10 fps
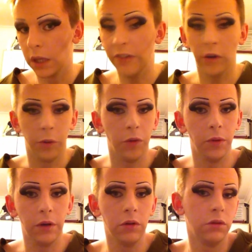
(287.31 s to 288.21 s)
if I pop the
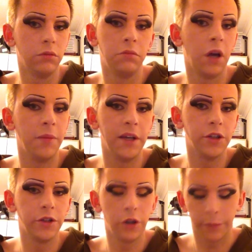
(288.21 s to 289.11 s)
wig on, I may
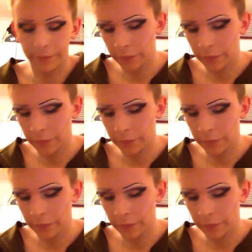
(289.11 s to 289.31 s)
just stop.